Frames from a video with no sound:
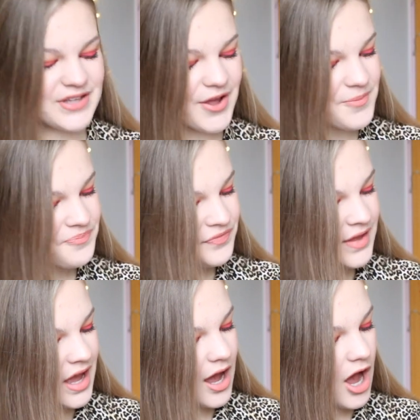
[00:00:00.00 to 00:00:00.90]
So
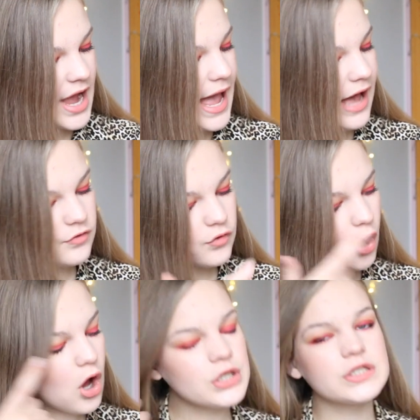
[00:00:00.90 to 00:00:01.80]
I have
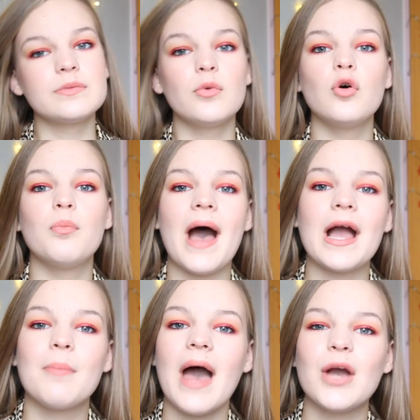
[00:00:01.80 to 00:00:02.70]
got a small
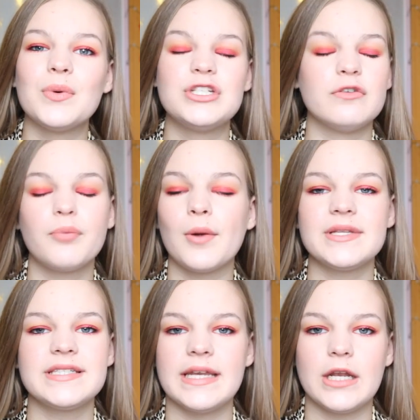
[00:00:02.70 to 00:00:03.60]
backpack, which you've
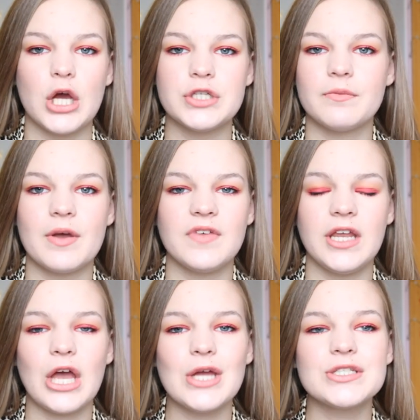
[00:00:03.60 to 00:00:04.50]
probably seen in loads of my
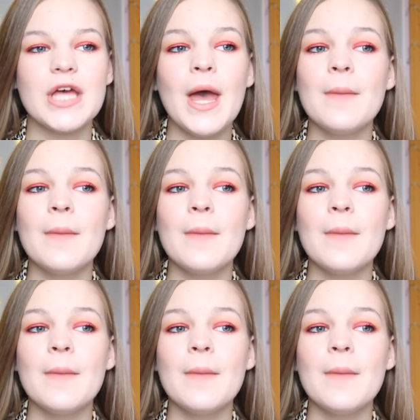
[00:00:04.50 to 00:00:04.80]
videos,